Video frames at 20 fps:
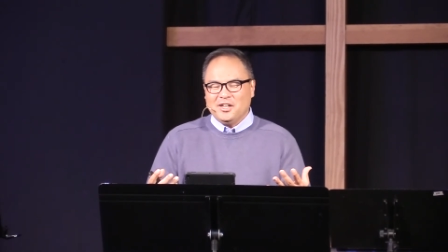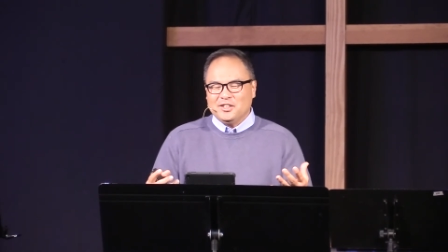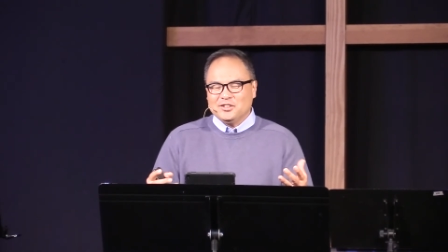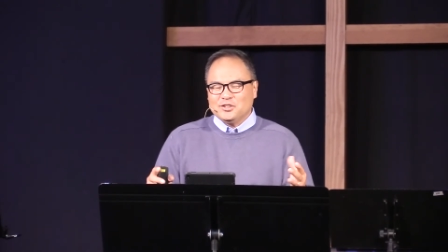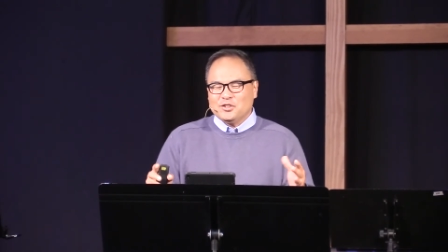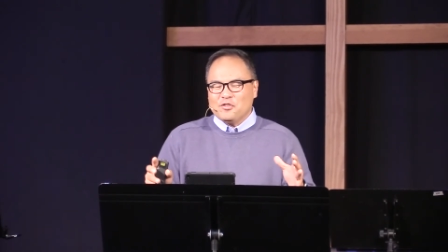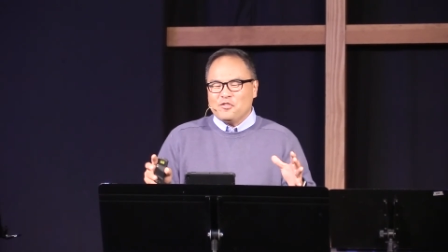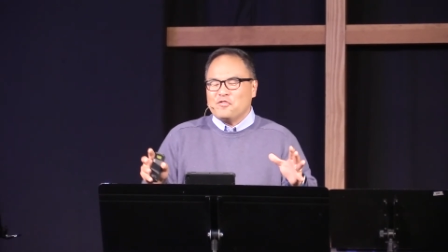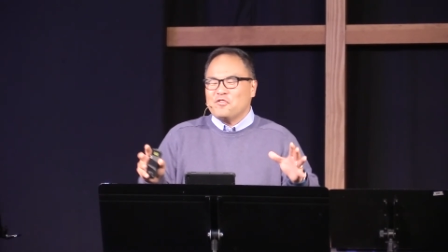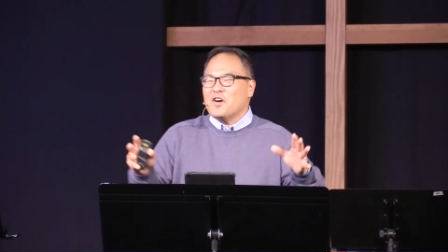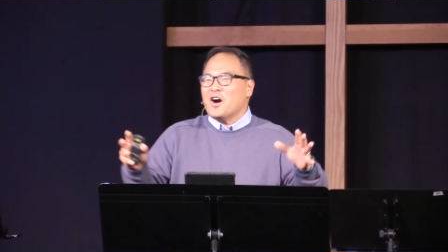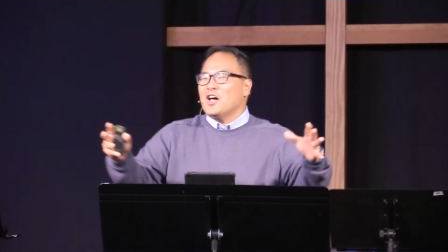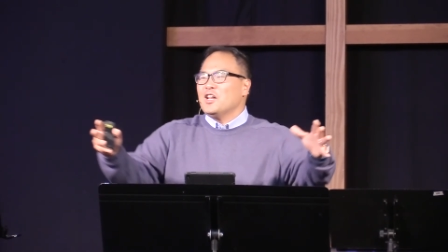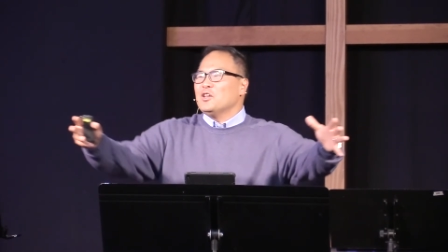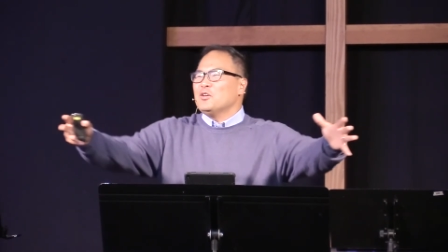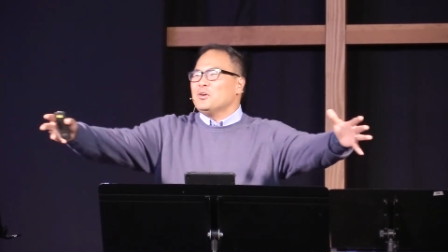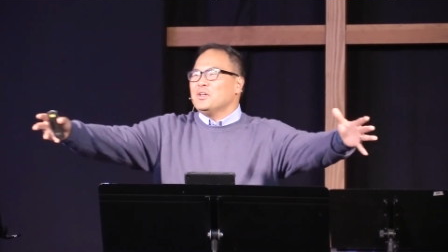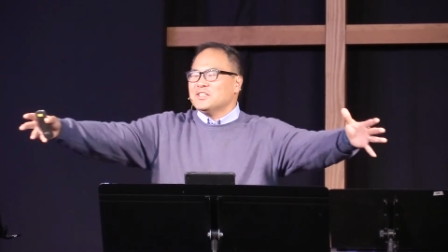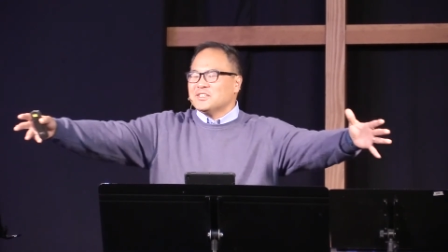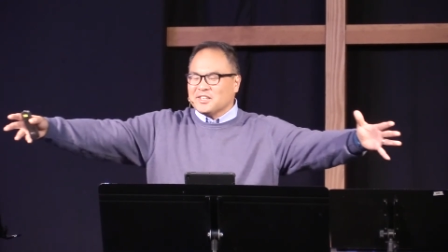to
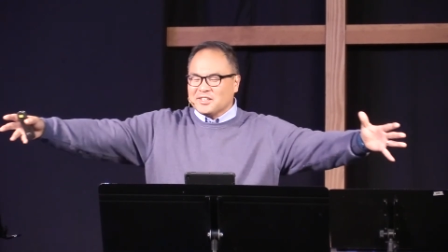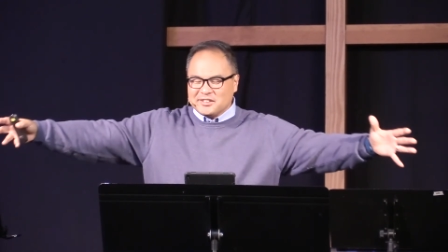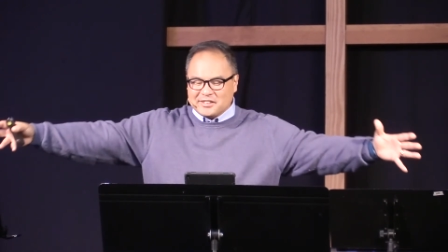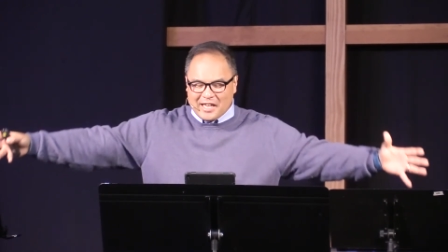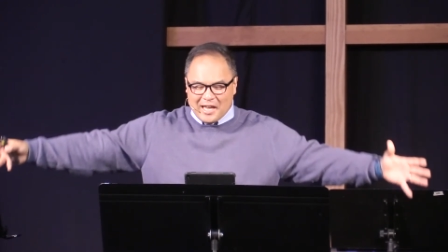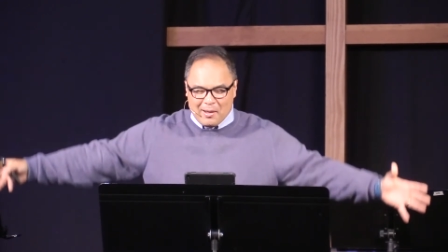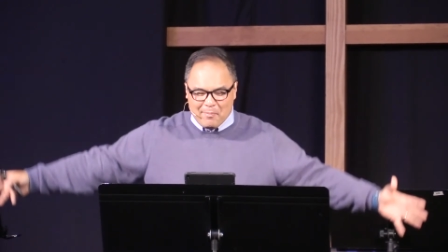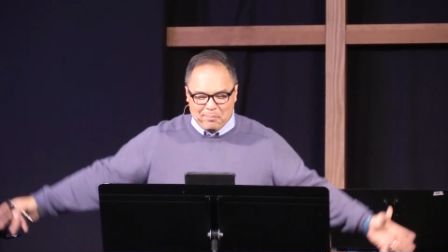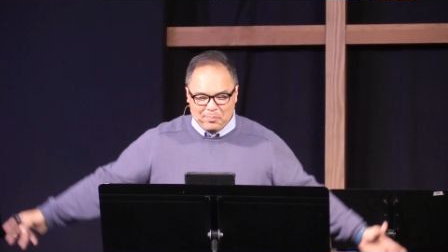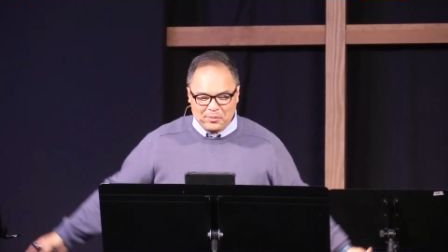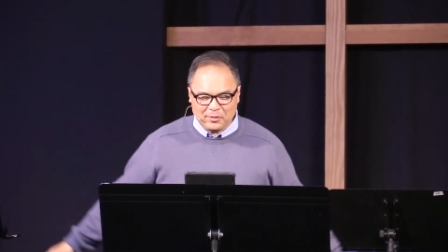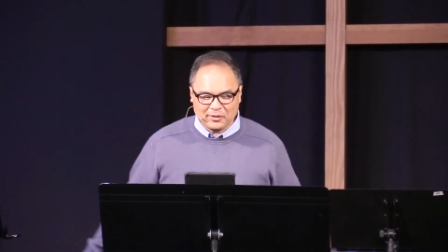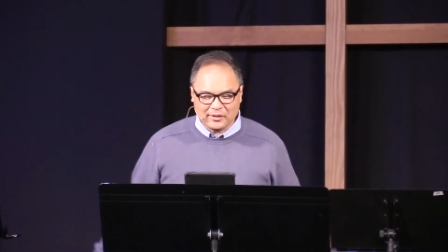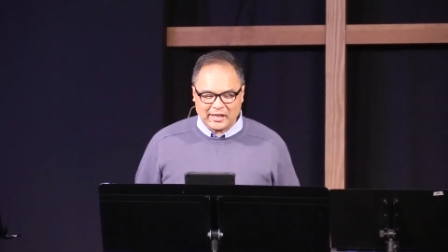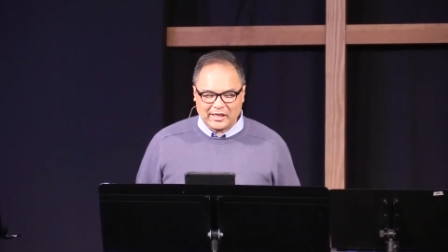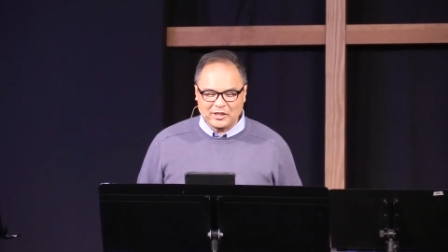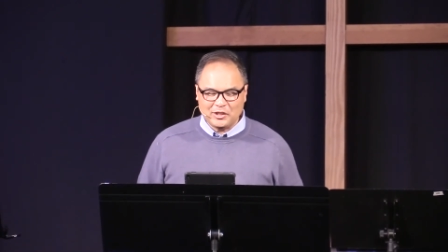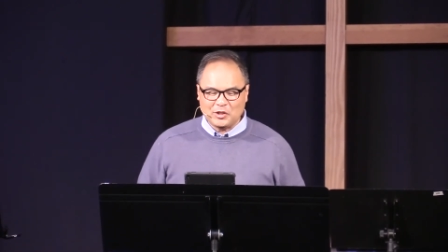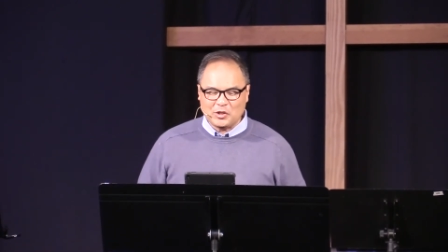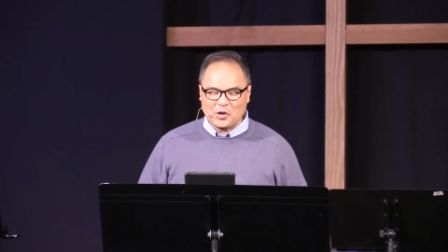follow his example
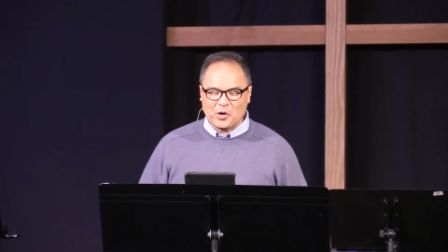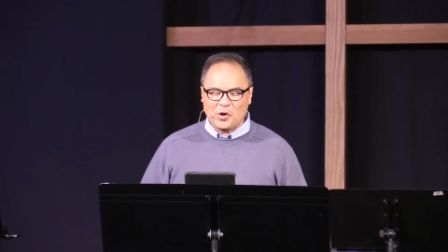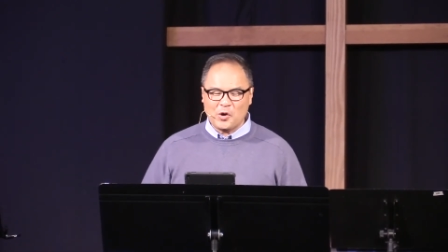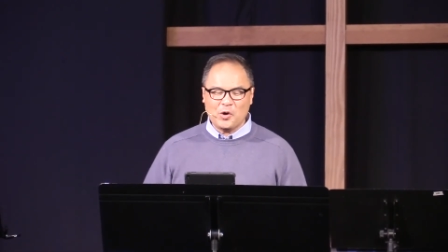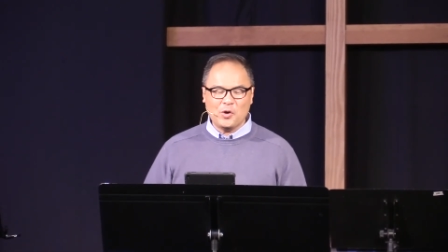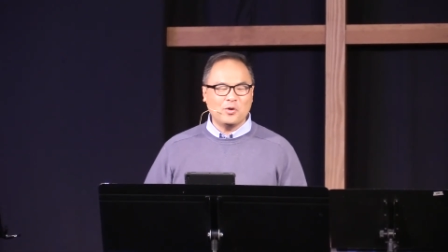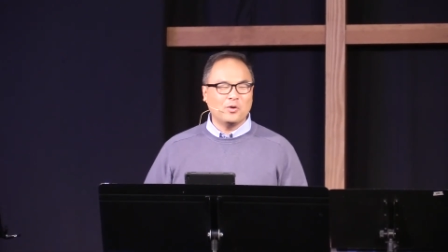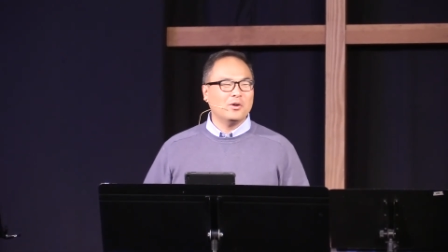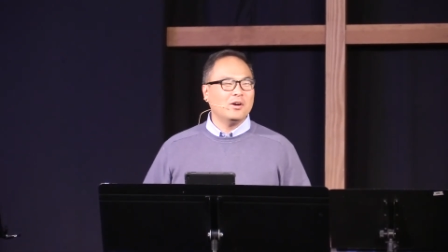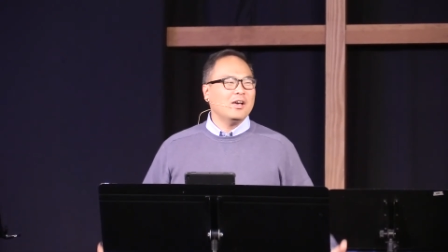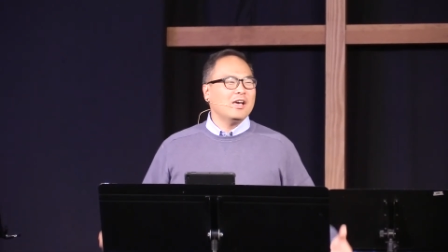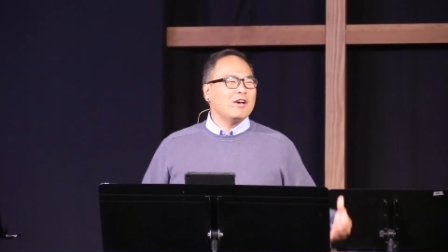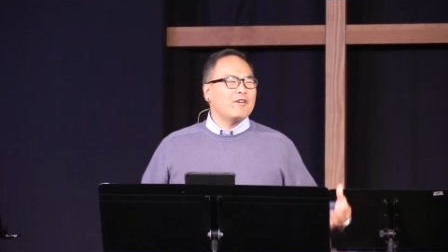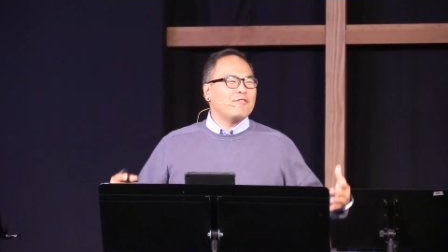and go